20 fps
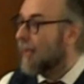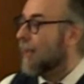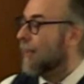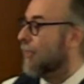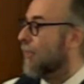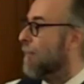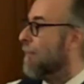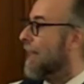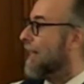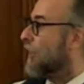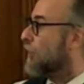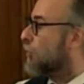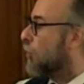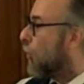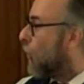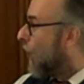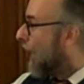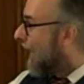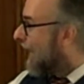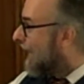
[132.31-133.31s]
The
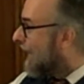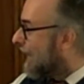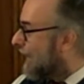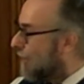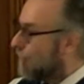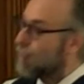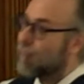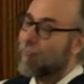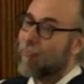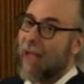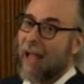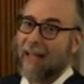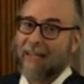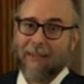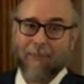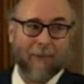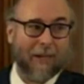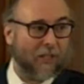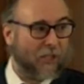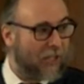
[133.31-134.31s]
Mediterranean, that's
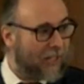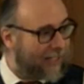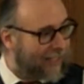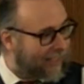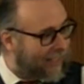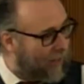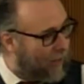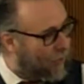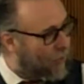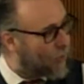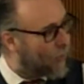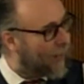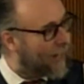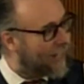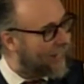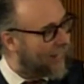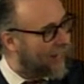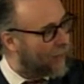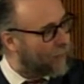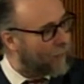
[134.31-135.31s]
much easier to
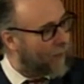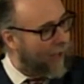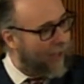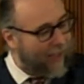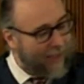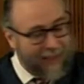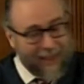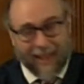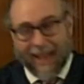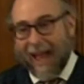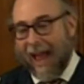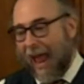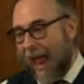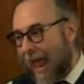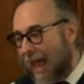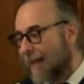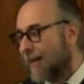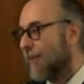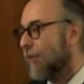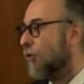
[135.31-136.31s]
identify,
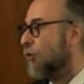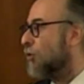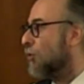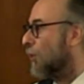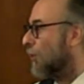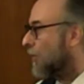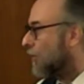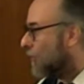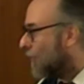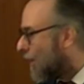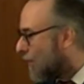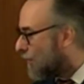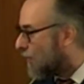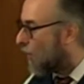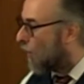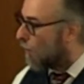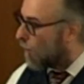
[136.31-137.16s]
and the Jordan River.